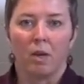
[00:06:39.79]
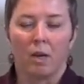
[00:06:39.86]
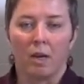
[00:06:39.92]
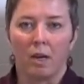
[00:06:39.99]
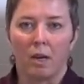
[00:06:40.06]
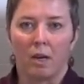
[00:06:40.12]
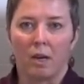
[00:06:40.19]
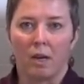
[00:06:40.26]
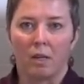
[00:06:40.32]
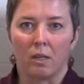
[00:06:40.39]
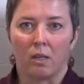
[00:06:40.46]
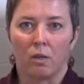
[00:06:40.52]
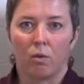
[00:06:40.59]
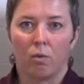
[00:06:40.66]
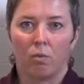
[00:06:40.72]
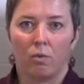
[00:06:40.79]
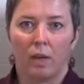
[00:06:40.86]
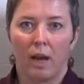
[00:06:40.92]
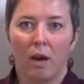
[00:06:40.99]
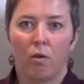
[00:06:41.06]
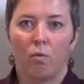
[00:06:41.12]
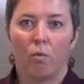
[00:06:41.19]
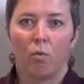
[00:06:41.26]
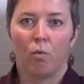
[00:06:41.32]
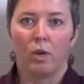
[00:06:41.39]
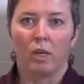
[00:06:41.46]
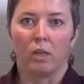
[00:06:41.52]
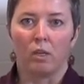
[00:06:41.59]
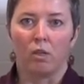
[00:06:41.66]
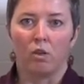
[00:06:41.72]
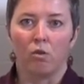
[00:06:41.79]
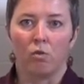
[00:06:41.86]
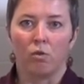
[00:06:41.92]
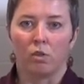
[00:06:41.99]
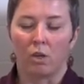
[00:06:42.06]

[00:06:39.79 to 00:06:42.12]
And now we can use